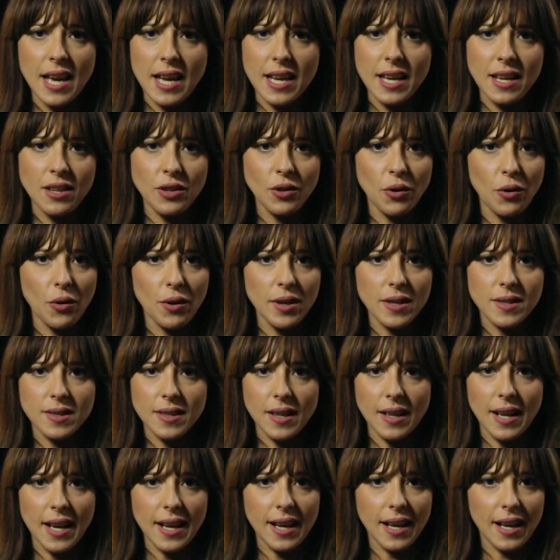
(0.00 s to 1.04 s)
he's
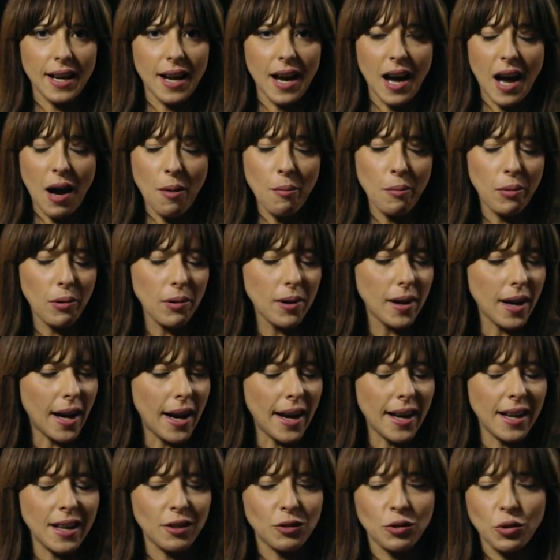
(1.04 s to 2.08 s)
like a humble
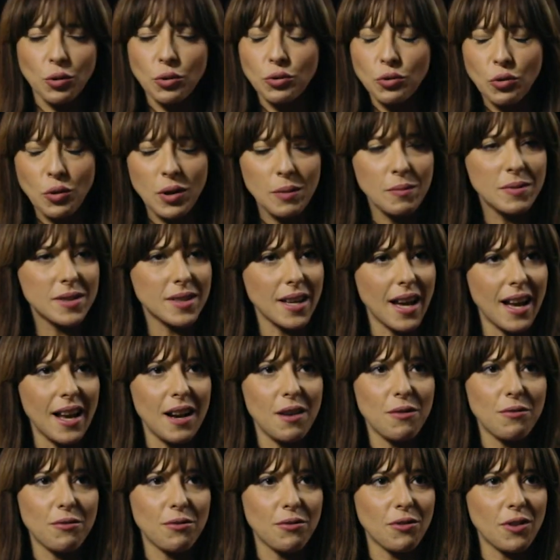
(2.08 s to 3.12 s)
guy, true to
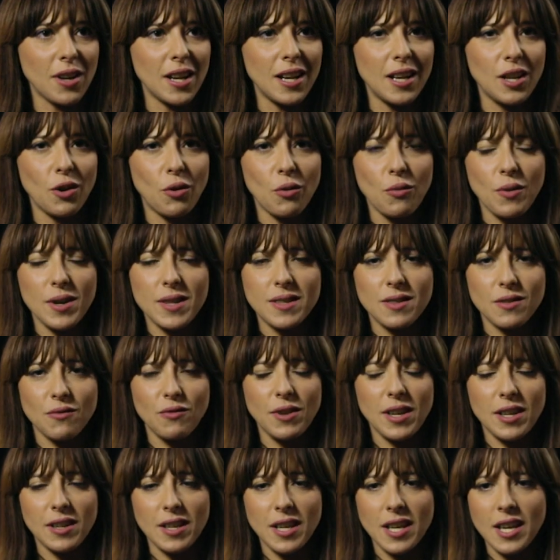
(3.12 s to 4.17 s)
himself, really always
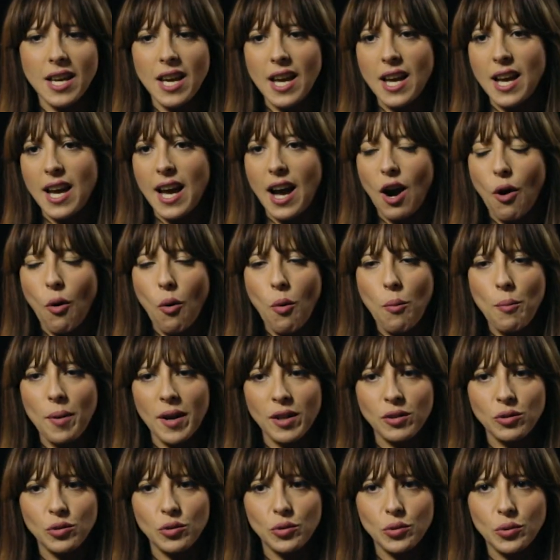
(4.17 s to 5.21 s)
very
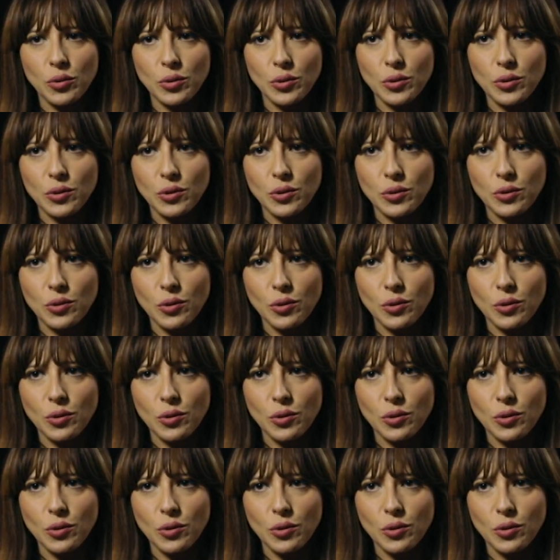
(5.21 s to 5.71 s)
open to